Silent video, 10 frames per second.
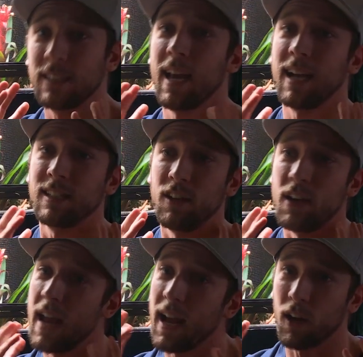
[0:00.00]
sacs in her
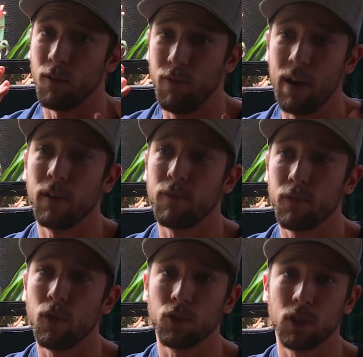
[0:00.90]
neck are very
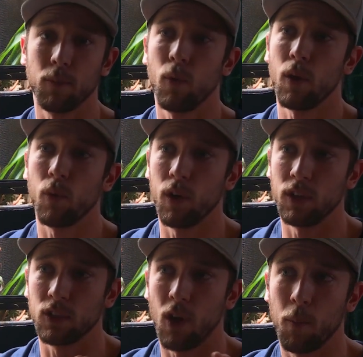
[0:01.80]
full to the point where
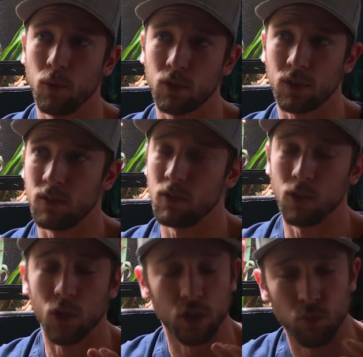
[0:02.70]
it's almost
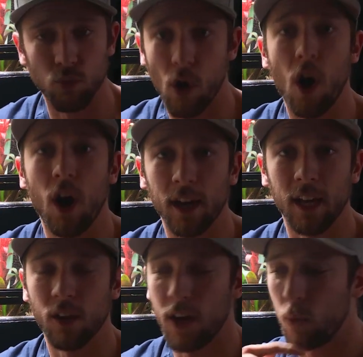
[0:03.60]
looks wrong in
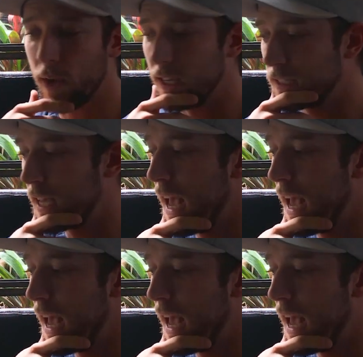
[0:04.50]
a lot of ways.